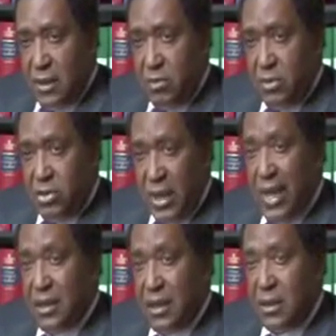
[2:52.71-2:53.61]
was
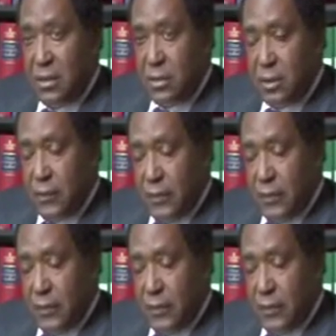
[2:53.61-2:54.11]
shot and killed.